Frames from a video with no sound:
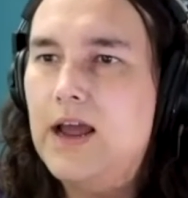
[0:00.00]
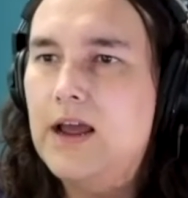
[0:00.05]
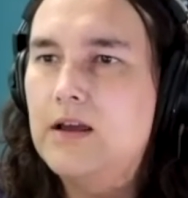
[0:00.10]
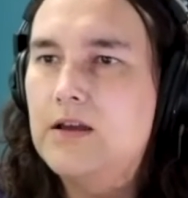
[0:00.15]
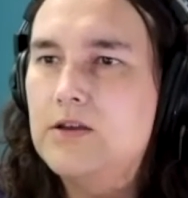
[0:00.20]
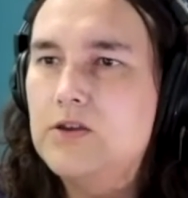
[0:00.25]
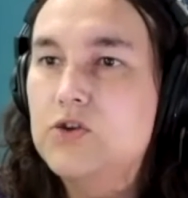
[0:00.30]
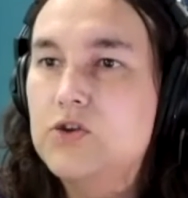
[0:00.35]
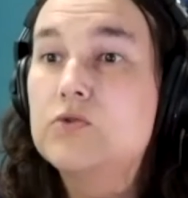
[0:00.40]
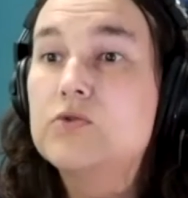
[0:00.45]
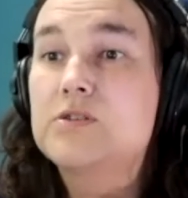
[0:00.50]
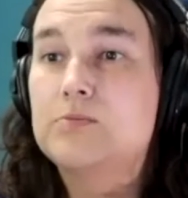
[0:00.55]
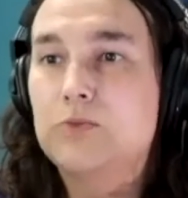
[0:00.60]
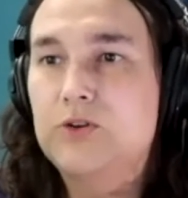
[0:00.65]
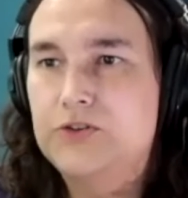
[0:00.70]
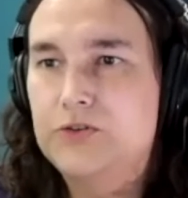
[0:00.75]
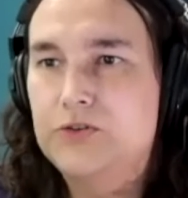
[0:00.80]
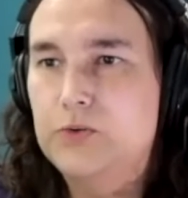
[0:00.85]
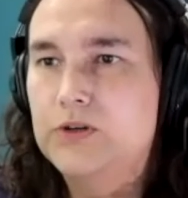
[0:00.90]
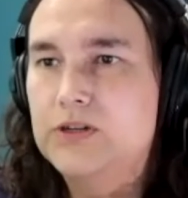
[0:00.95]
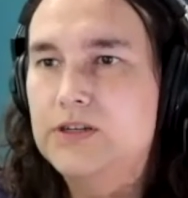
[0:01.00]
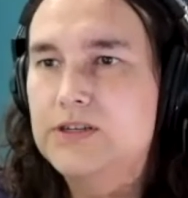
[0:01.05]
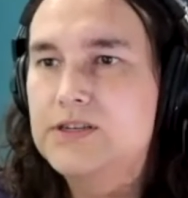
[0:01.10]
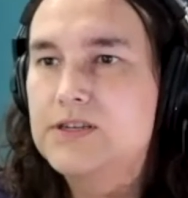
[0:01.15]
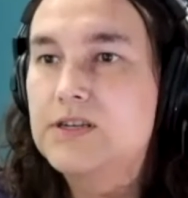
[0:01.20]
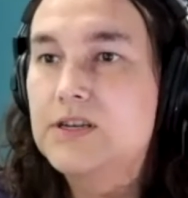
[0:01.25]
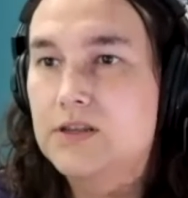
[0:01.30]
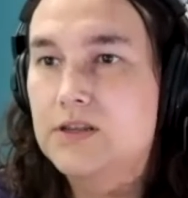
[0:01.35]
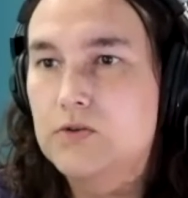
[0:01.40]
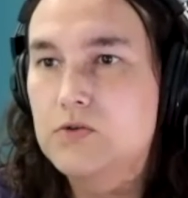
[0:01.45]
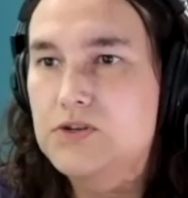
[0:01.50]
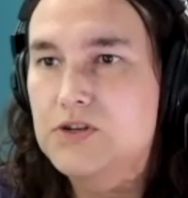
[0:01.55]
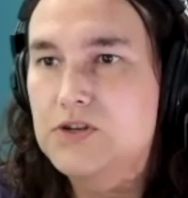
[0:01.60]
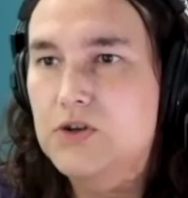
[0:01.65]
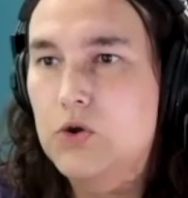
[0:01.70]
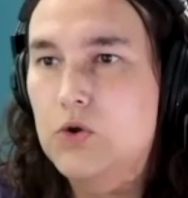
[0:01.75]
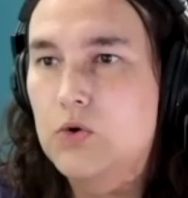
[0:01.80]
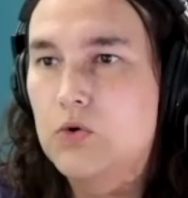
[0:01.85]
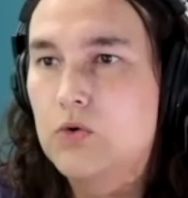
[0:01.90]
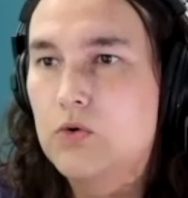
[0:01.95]
usable tools to those
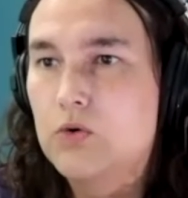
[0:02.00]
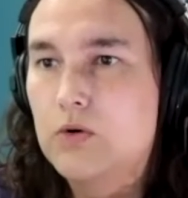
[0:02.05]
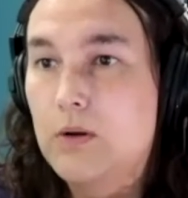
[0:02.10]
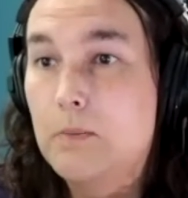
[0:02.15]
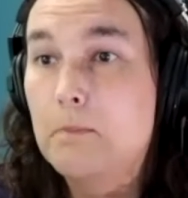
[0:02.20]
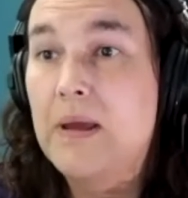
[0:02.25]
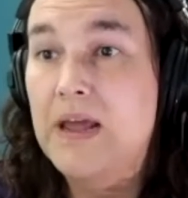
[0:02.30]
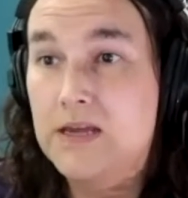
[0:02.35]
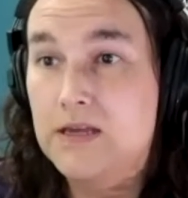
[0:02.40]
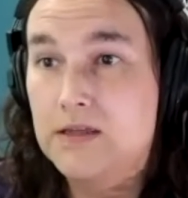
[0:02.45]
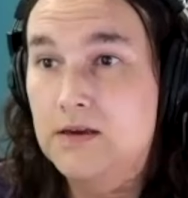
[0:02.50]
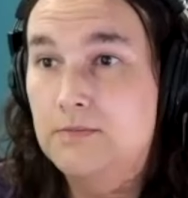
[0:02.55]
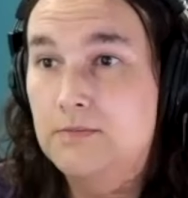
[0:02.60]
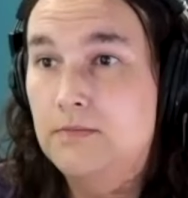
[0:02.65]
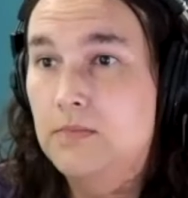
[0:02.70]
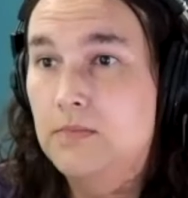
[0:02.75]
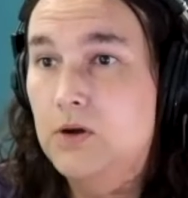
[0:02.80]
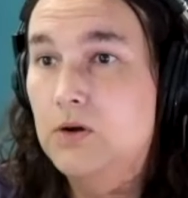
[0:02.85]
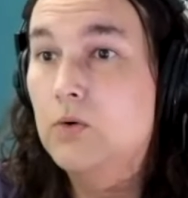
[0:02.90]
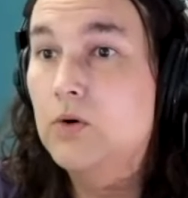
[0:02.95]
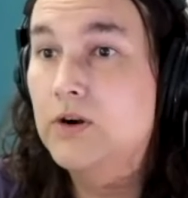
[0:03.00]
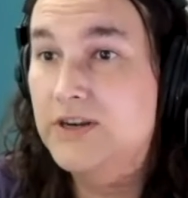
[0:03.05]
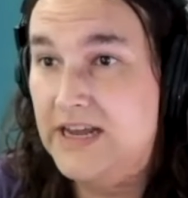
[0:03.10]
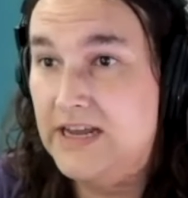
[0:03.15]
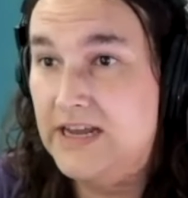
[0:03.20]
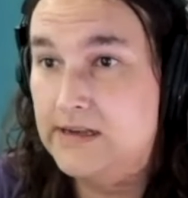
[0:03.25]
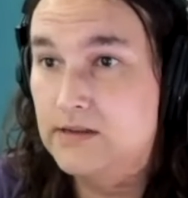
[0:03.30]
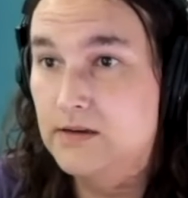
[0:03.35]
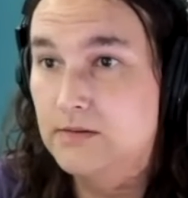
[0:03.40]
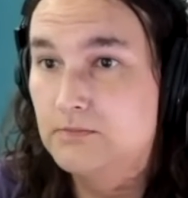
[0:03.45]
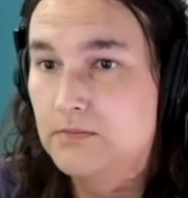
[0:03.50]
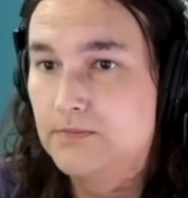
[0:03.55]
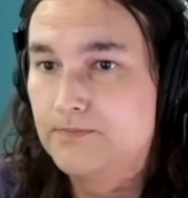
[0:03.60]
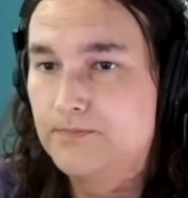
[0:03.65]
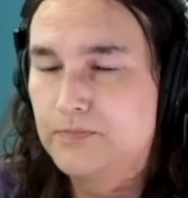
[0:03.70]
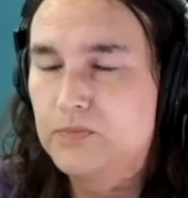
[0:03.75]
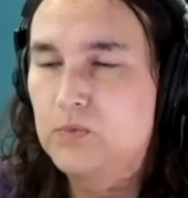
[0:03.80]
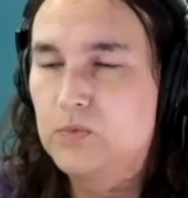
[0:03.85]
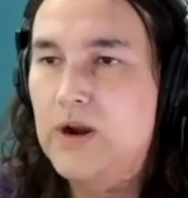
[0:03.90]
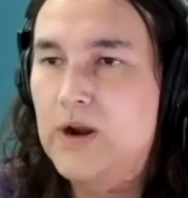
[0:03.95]
who make them or take them,
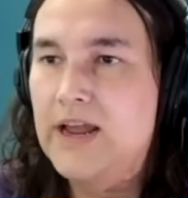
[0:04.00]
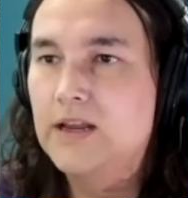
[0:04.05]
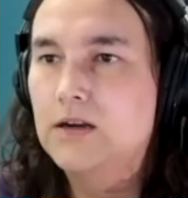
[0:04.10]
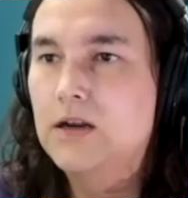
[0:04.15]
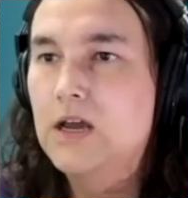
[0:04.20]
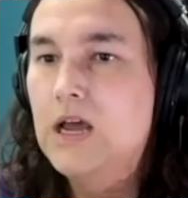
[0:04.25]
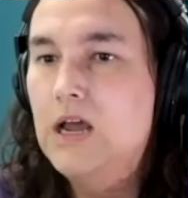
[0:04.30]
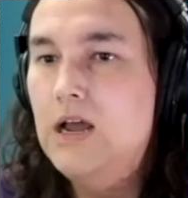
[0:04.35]
right?